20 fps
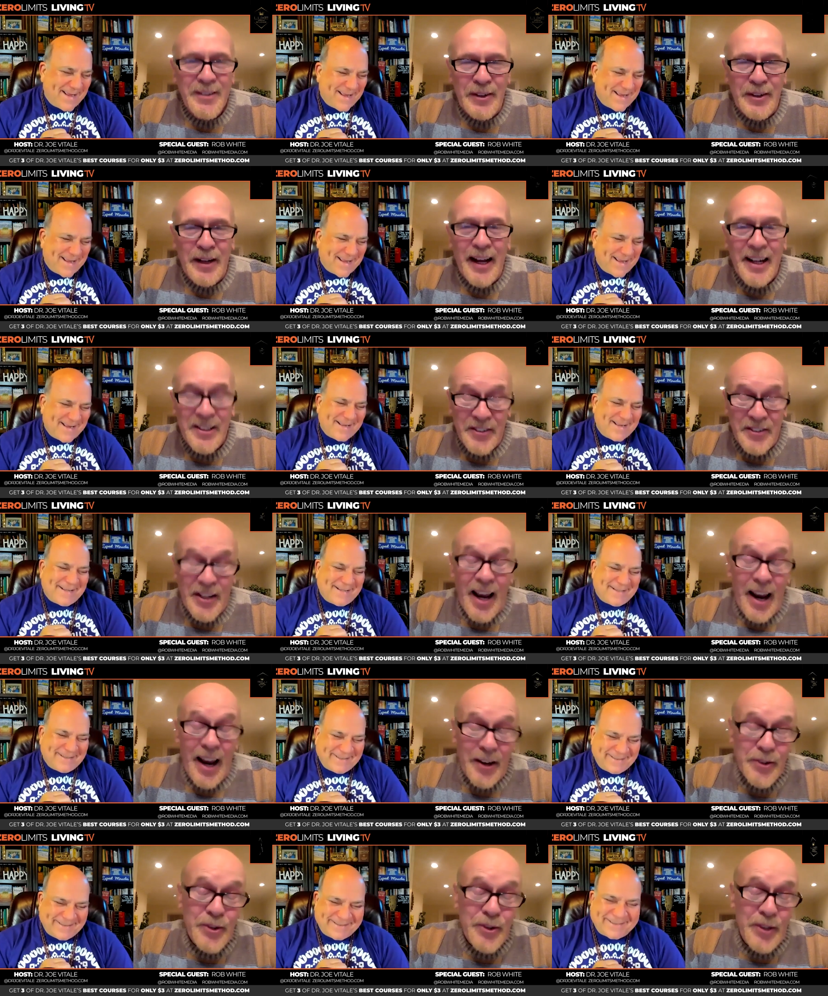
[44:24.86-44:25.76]
Speaker 1: that is
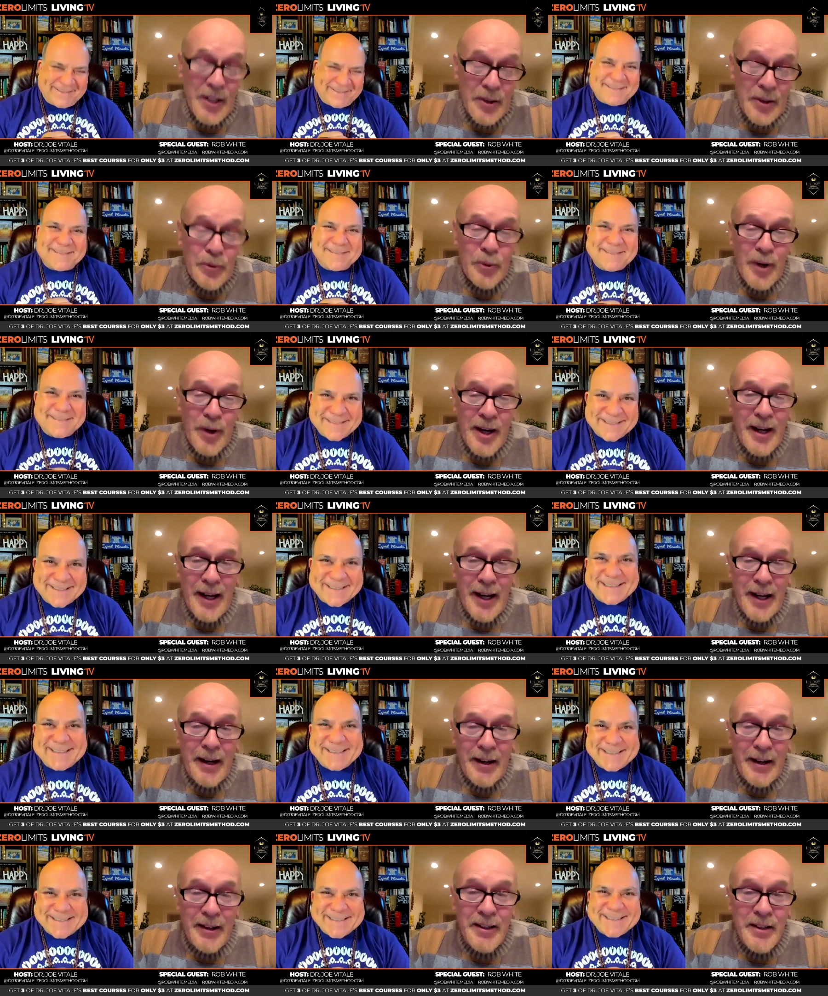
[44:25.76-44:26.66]
actually the way I
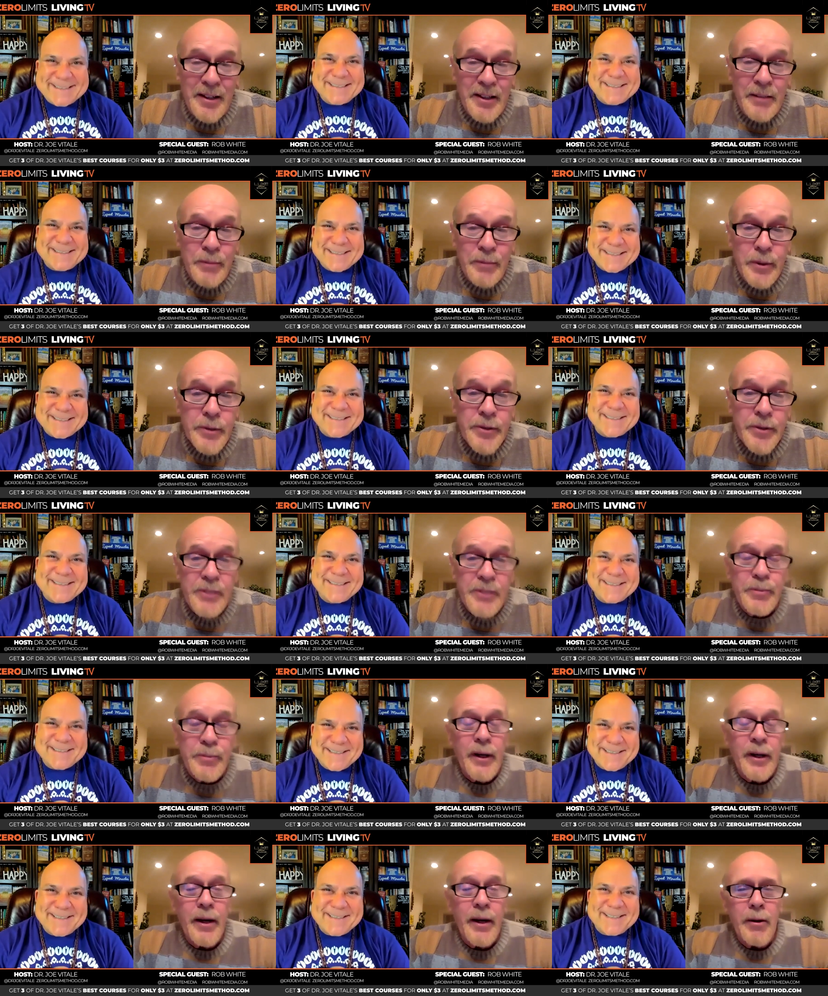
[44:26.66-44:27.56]
got into the business.
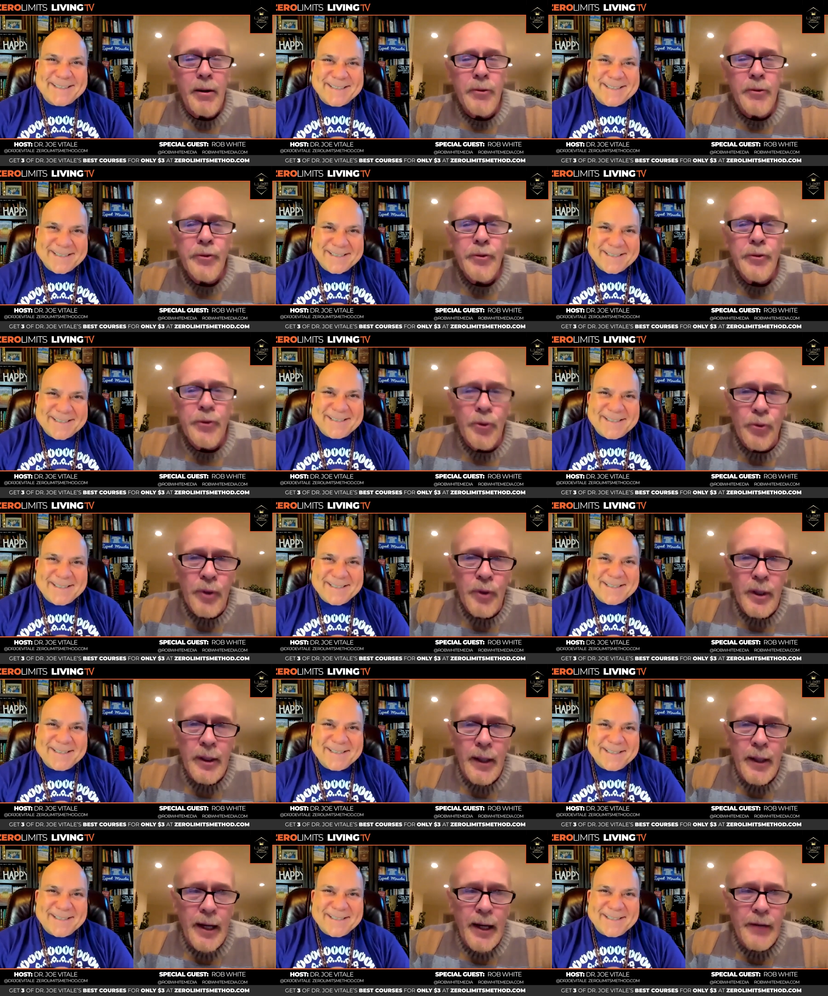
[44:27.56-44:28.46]
But I also
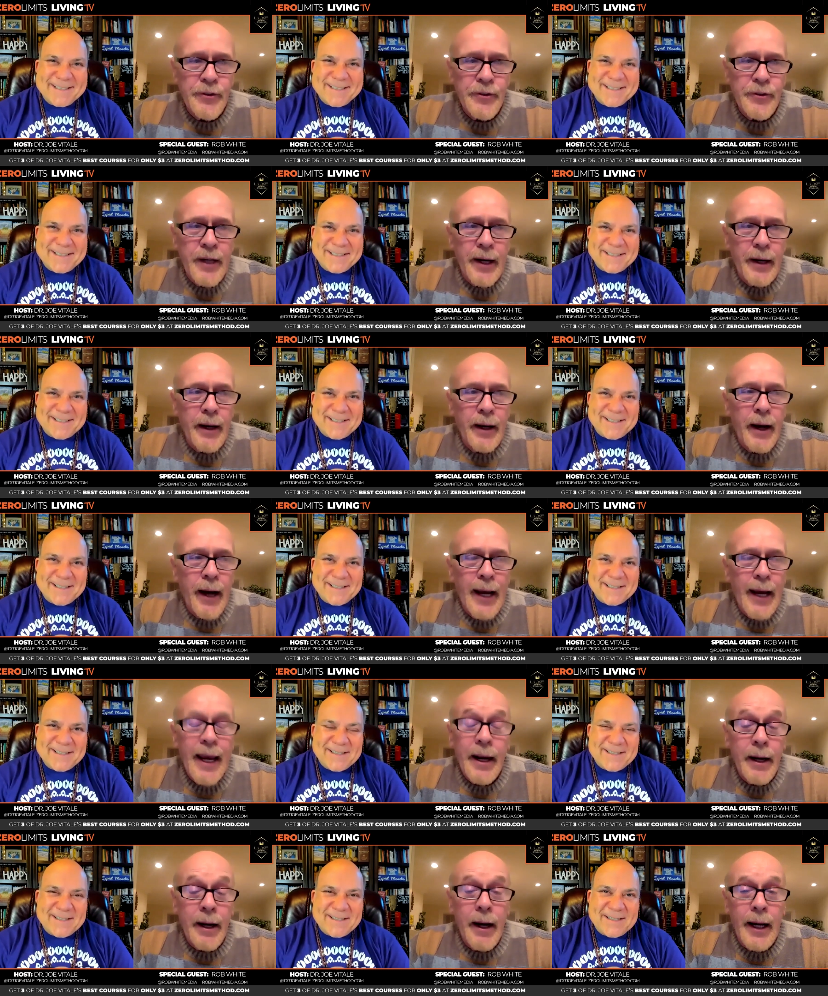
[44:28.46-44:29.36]
realized that I
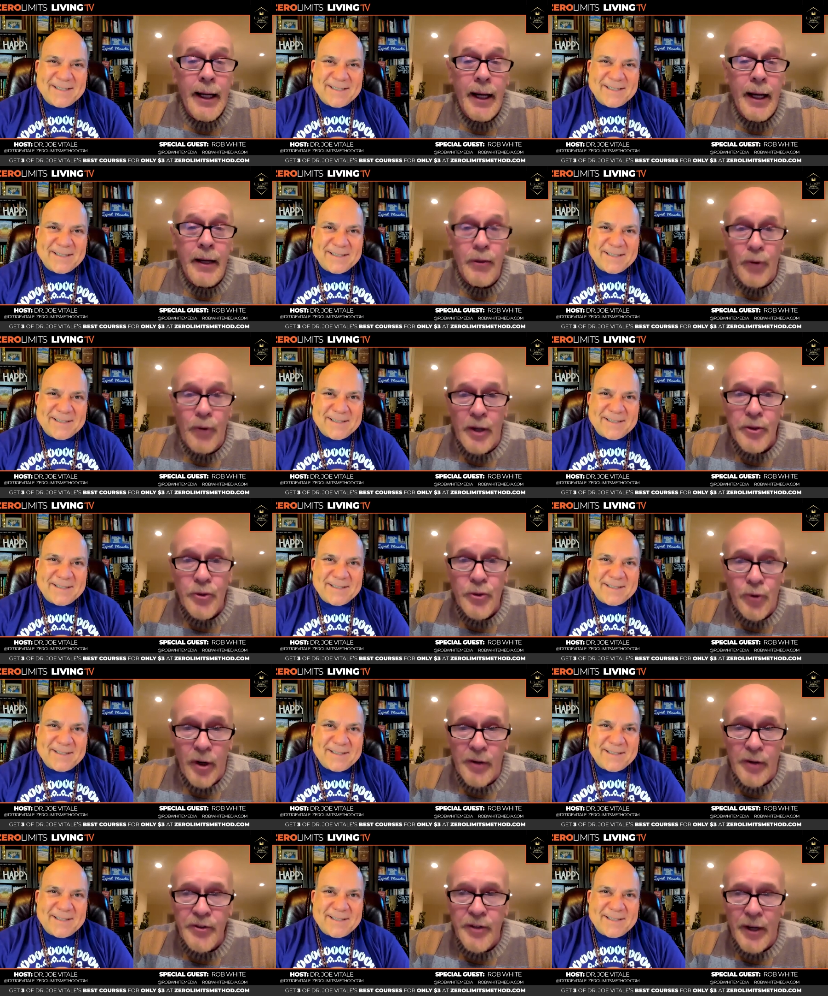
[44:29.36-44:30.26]
had high end
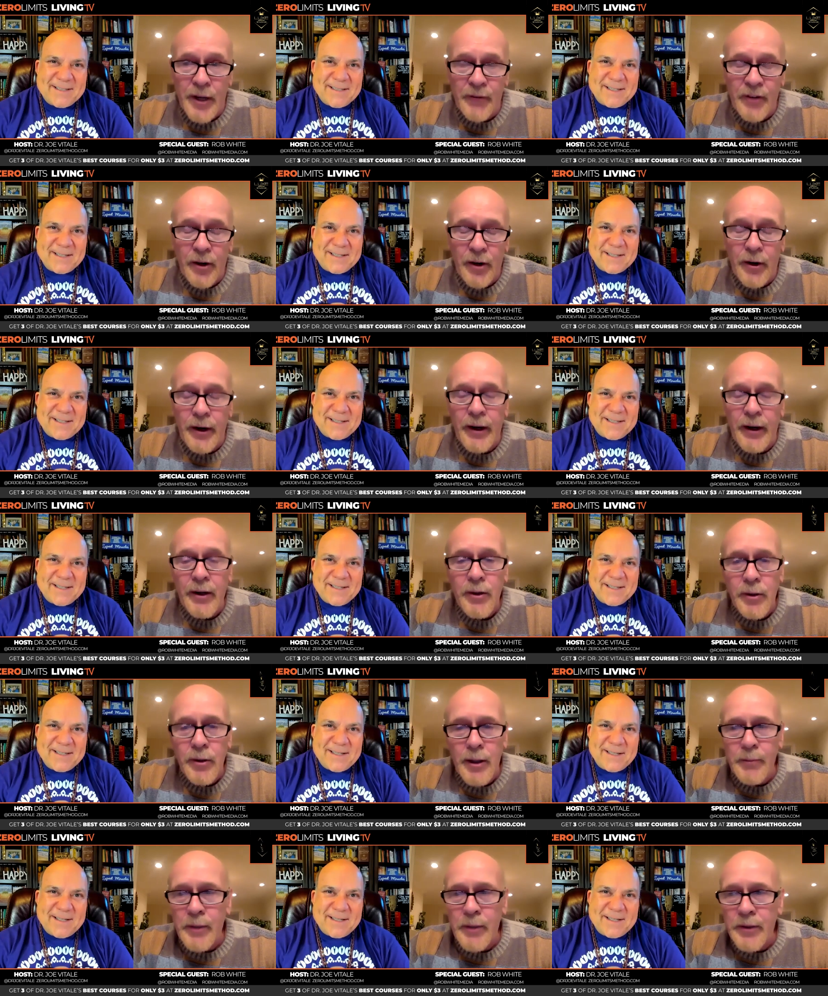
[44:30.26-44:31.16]
restaurants, Devon on the
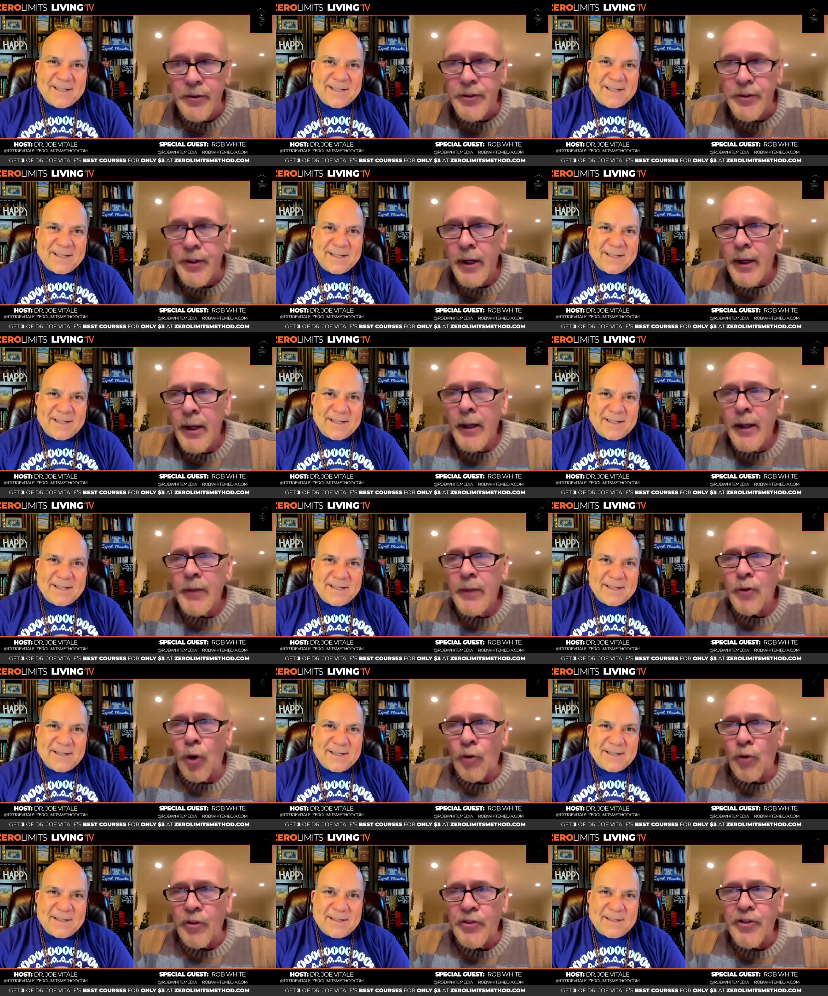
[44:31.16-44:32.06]
Commons,
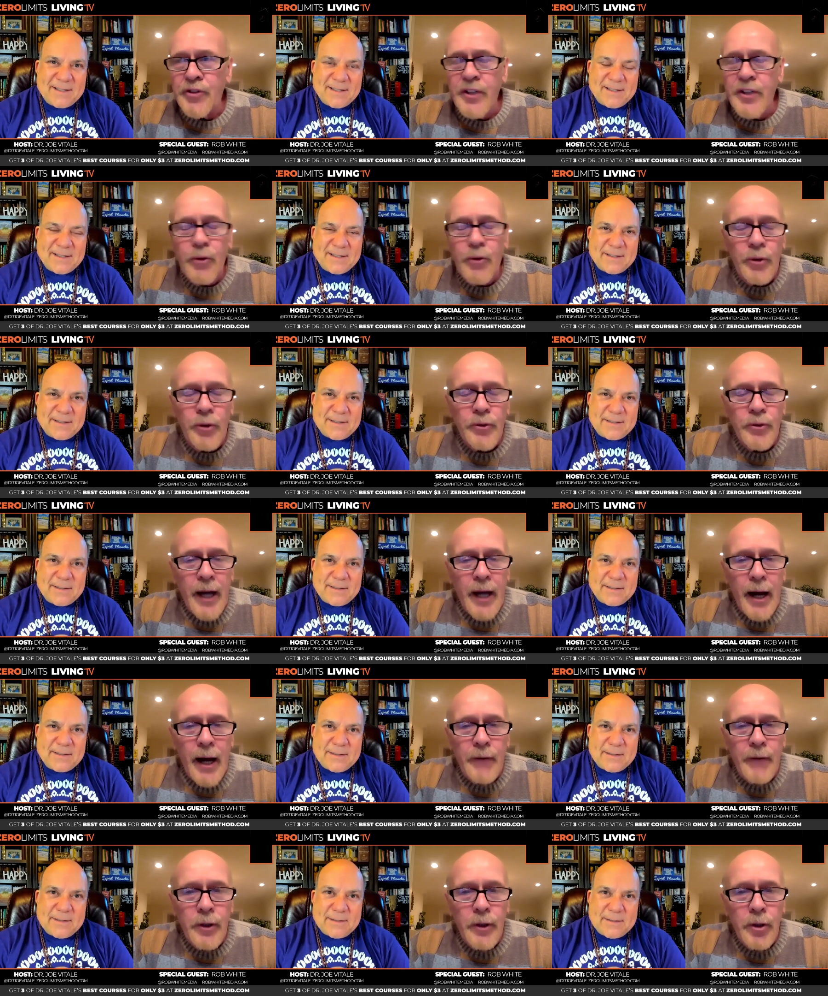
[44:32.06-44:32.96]
Dover Seagro,
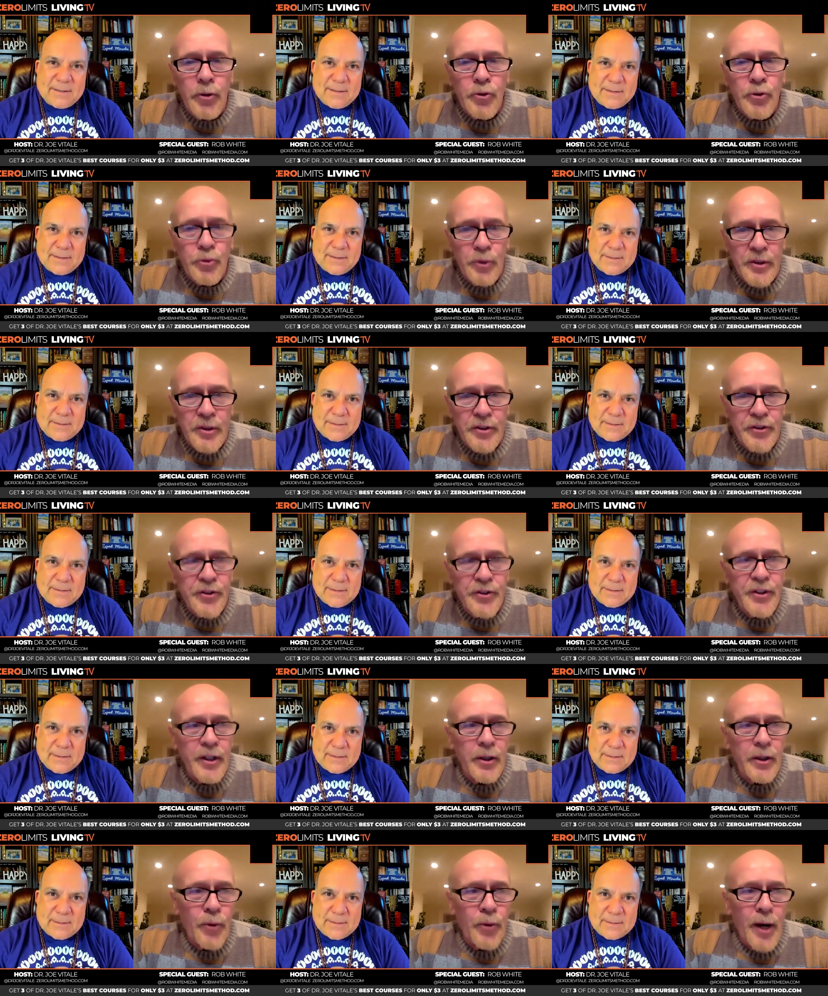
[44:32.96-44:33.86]
Davio's, which is
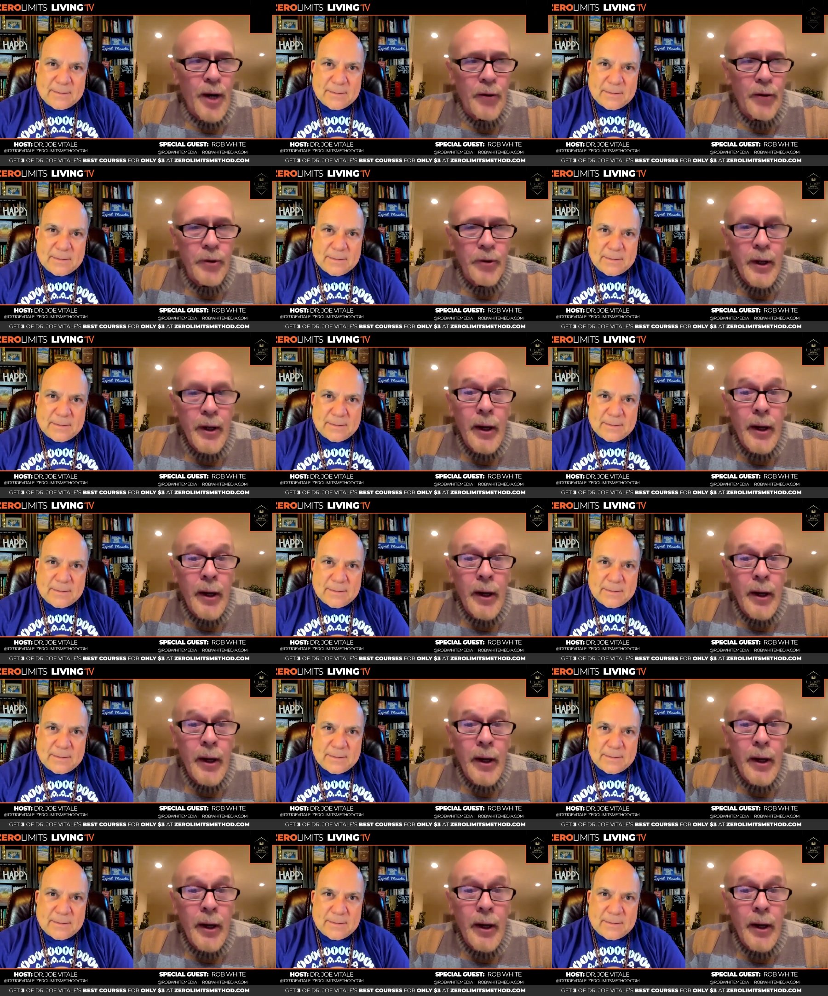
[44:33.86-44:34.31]
still around.